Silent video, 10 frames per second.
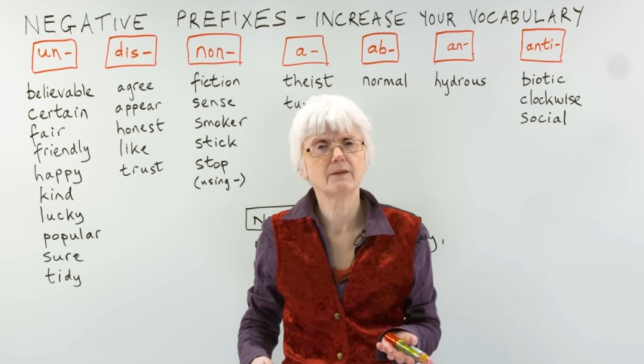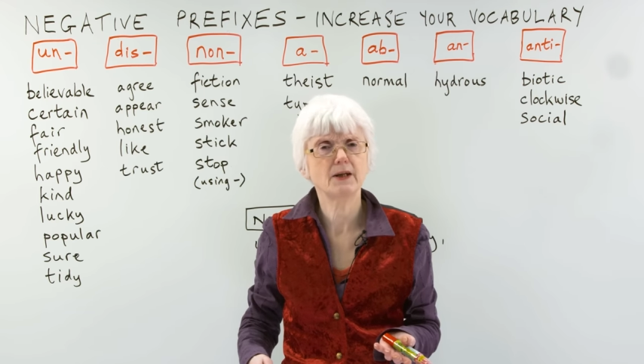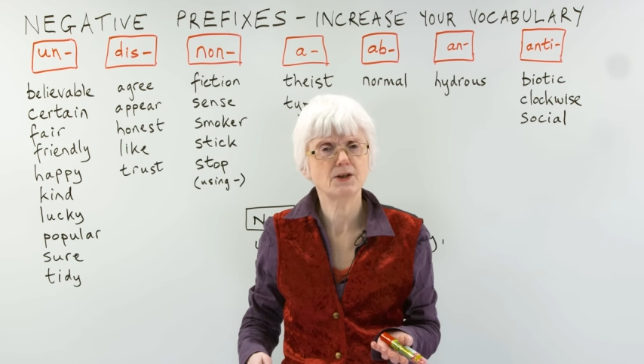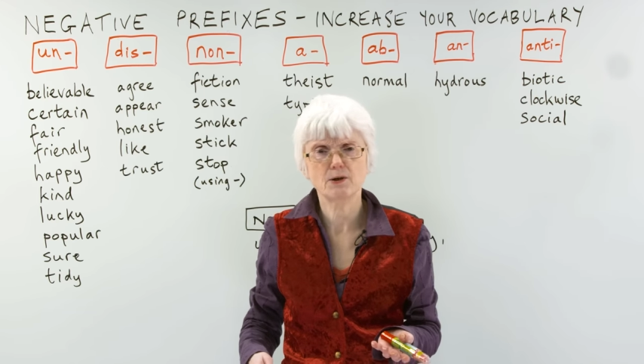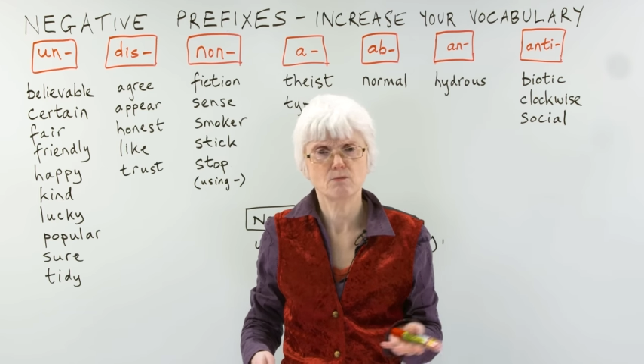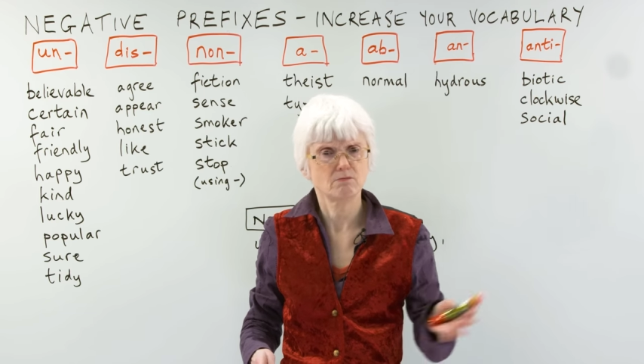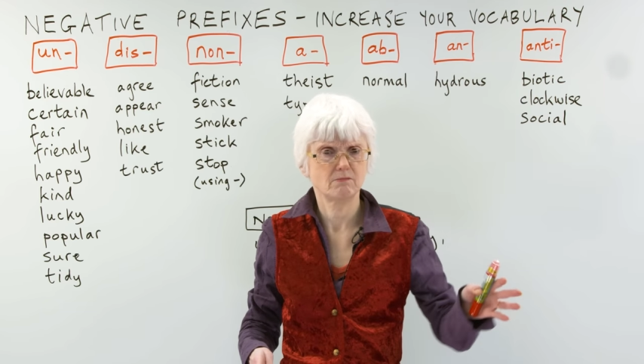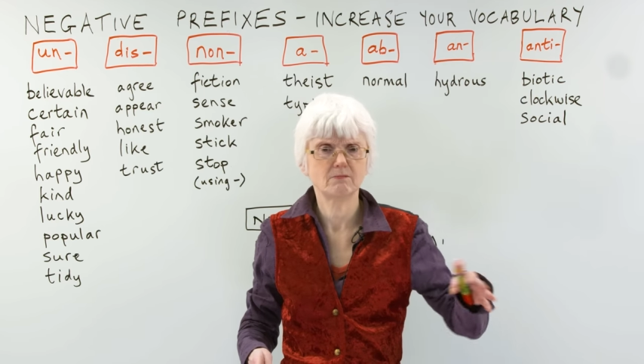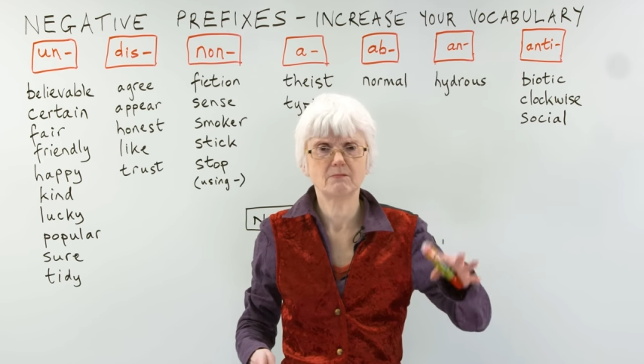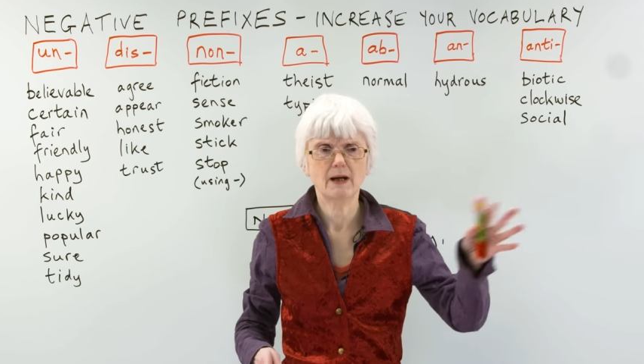they don't
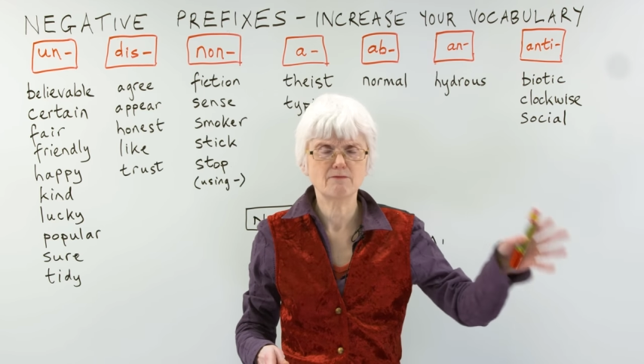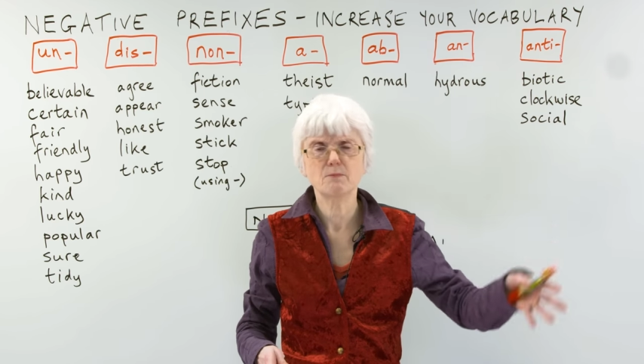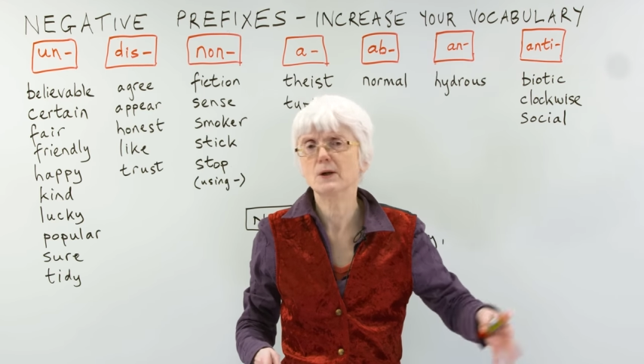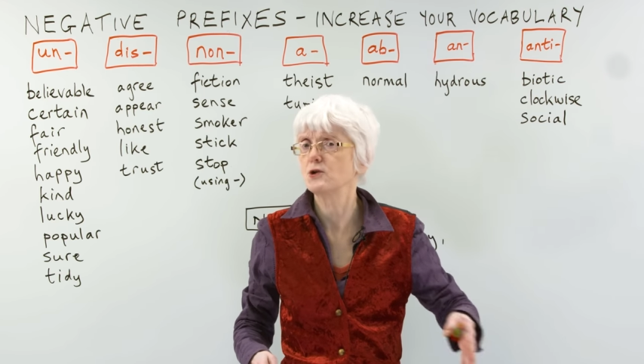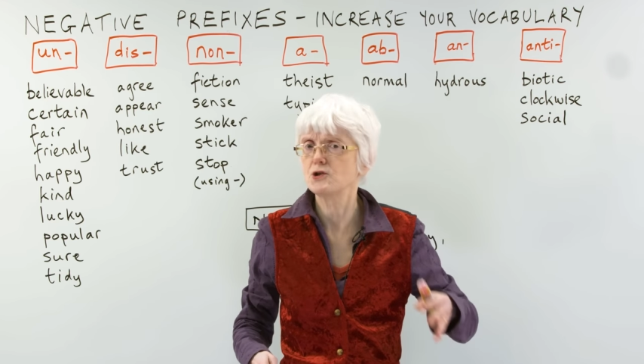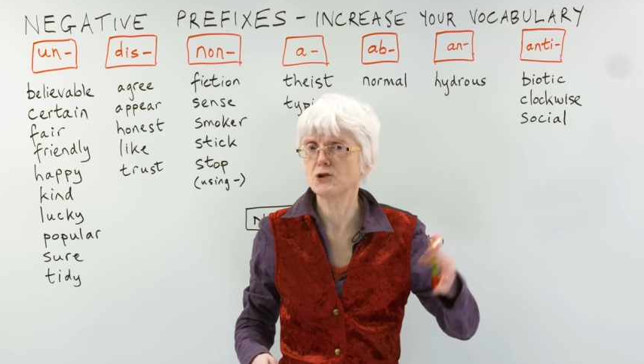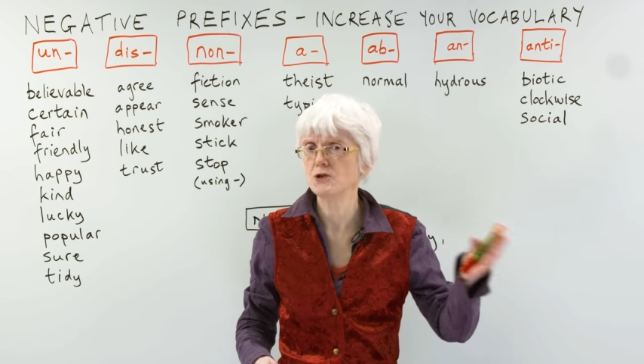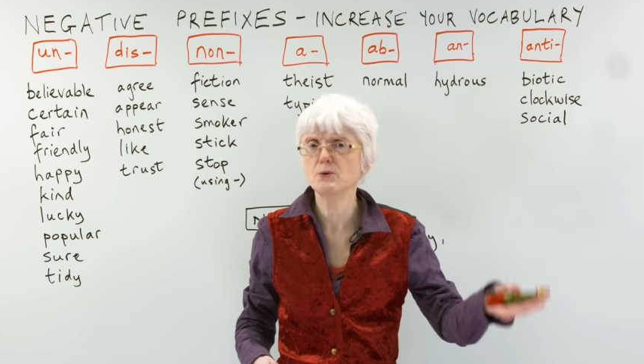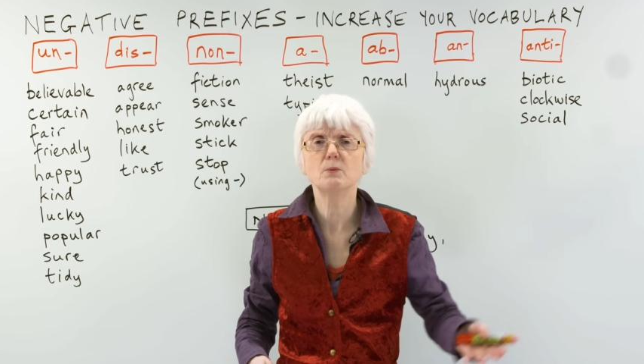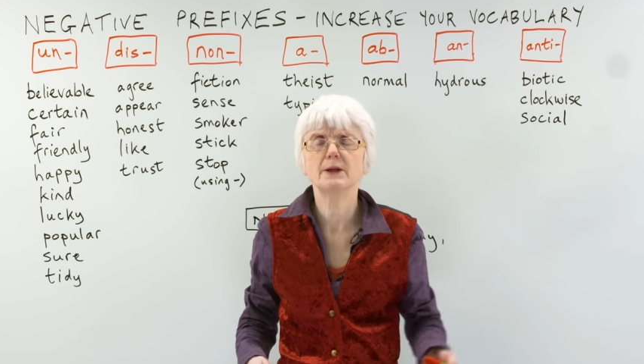have much to
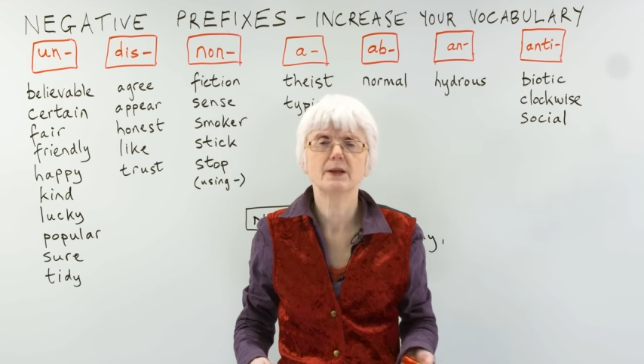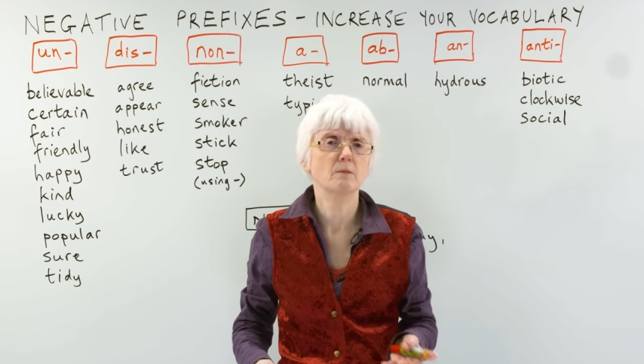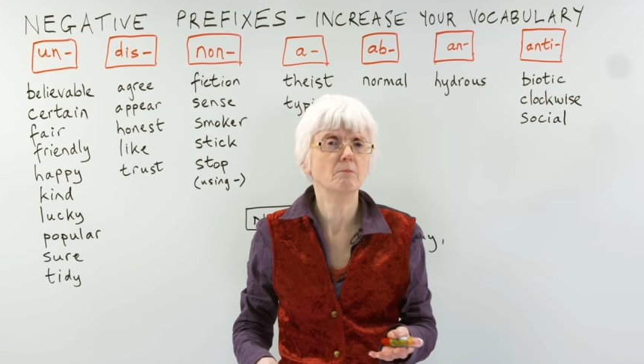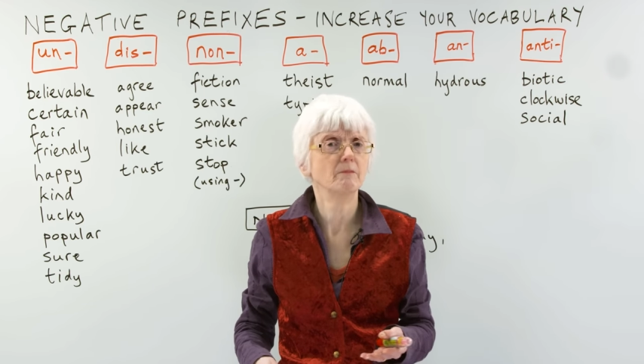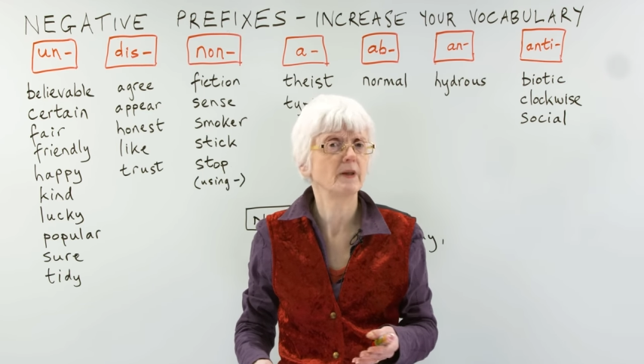do with them,